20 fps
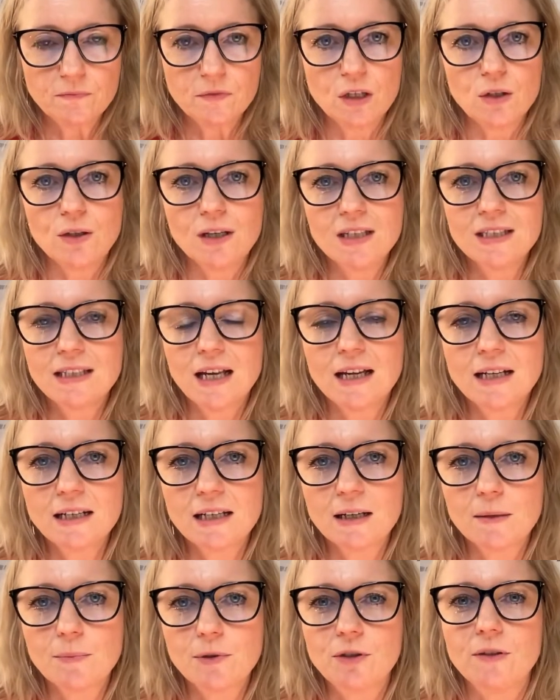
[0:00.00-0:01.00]
So I signed
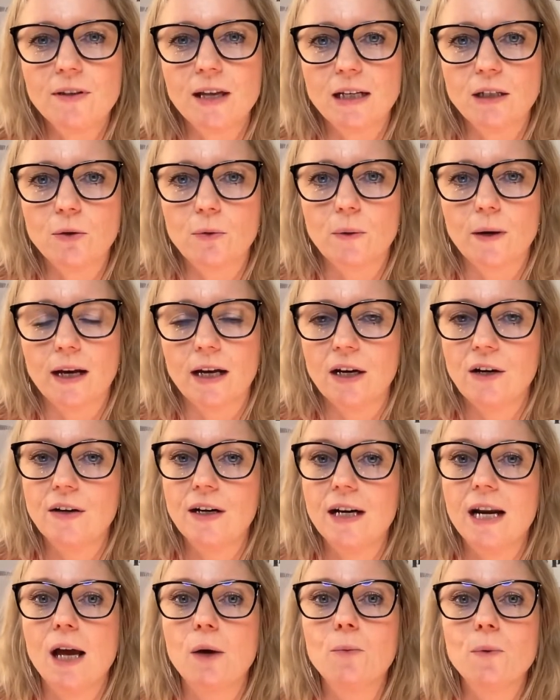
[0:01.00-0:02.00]
up to that choir
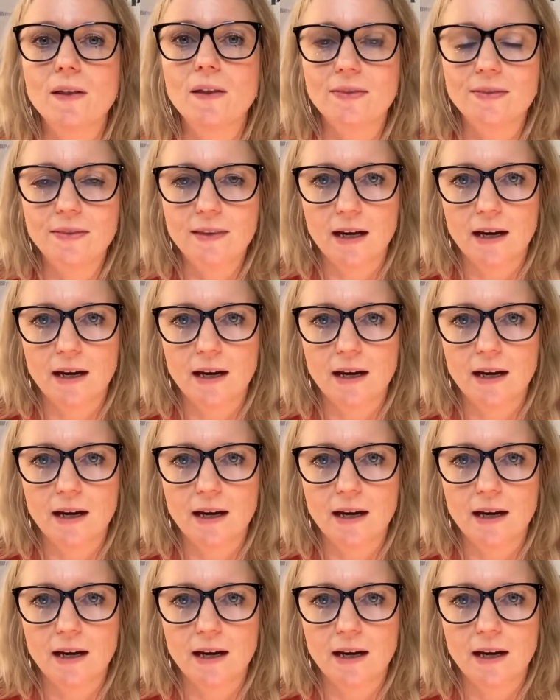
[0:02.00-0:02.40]
and I went